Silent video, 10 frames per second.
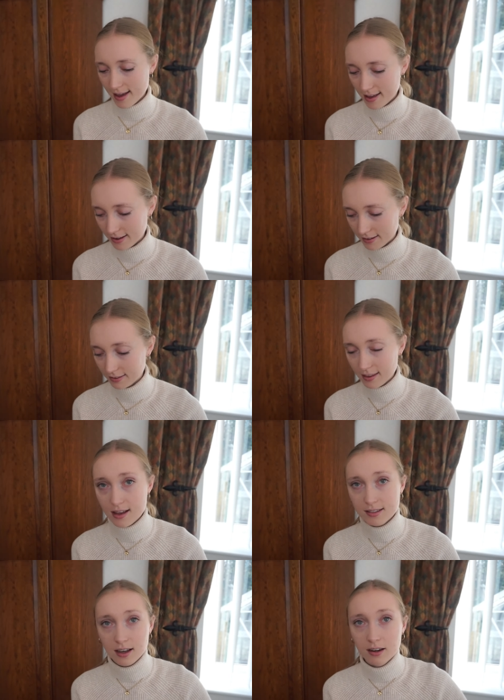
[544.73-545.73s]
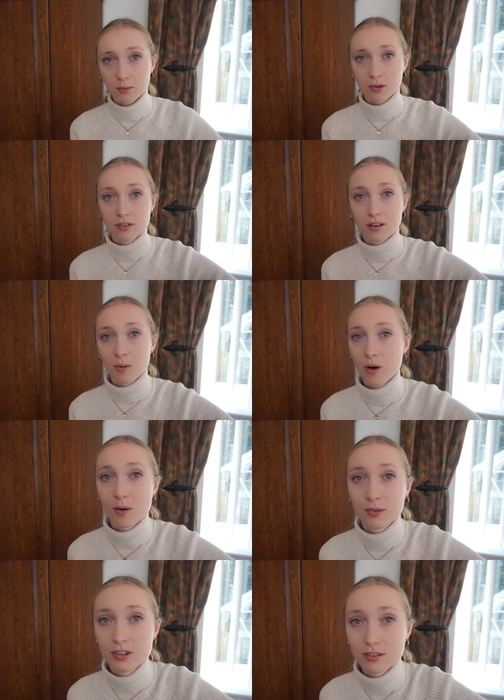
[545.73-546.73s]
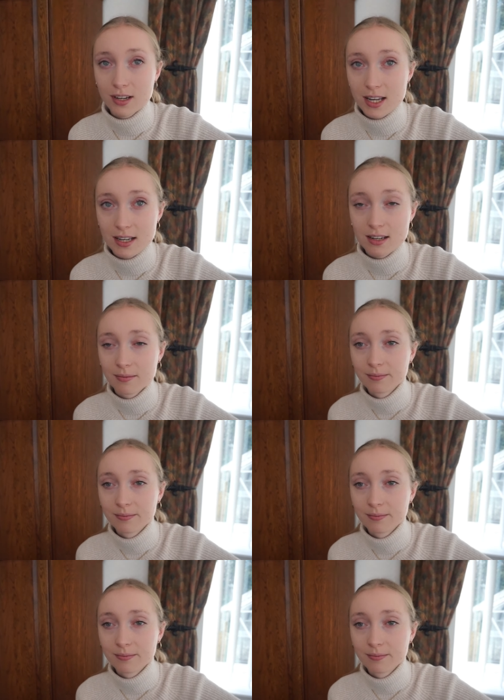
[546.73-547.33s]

and that is kind of what I want to read.